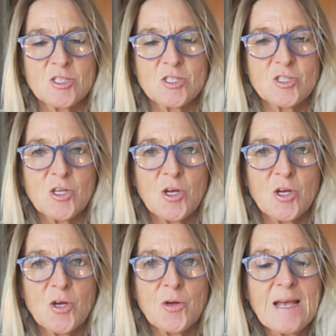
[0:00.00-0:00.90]
So
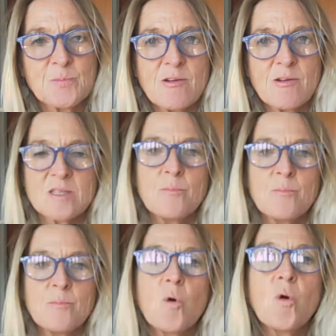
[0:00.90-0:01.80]
as parents,
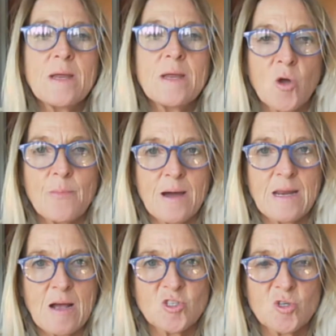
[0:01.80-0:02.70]
the more we know
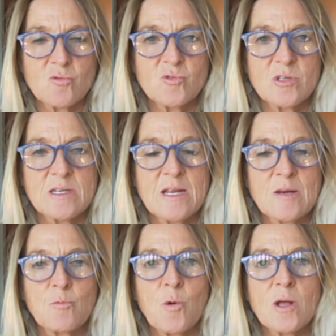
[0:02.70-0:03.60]
about our
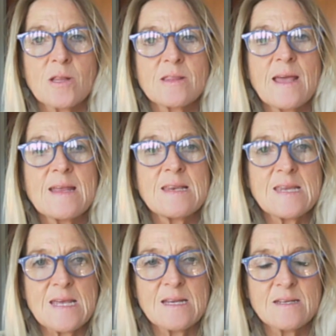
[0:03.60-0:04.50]
children and what they need,
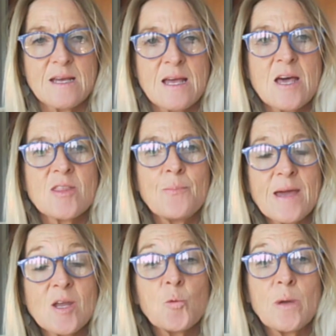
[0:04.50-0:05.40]
the better
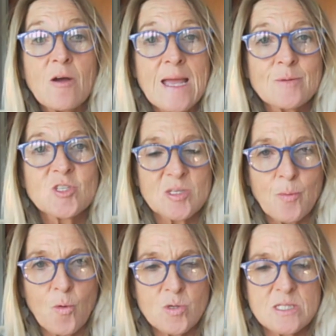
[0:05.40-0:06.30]
we are able to
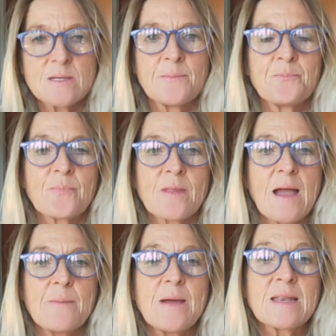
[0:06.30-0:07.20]
support
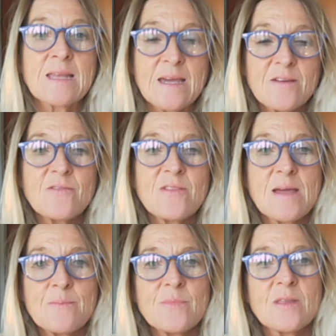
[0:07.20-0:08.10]
and give
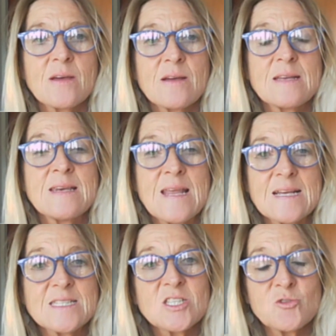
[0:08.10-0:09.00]
them the
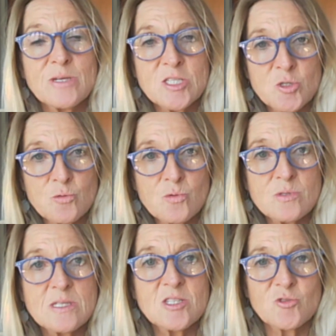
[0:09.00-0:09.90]
necessary tools and
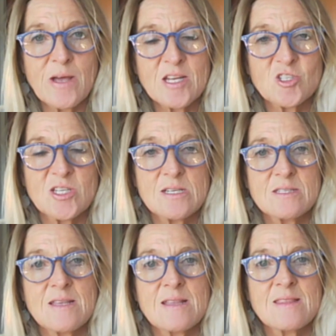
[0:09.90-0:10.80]
strategies that
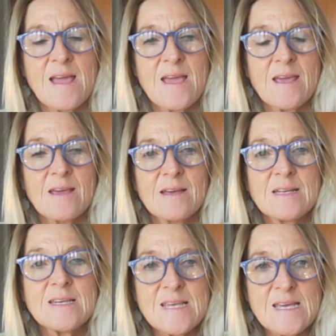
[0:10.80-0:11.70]
they
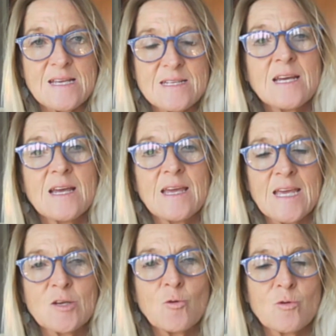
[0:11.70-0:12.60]
need in
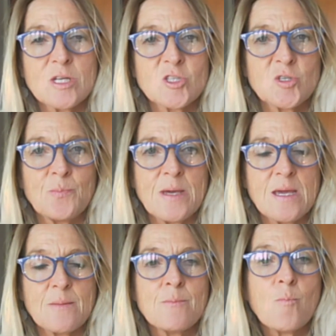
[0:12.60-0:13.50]
order to be
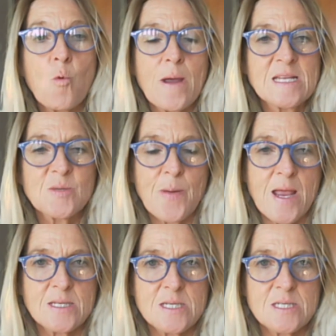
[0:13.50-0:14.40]
more
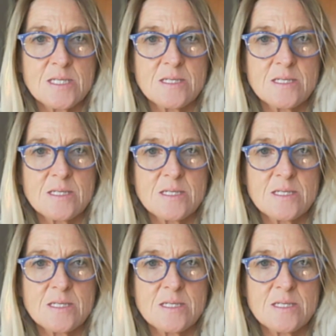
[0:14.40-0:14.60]
independent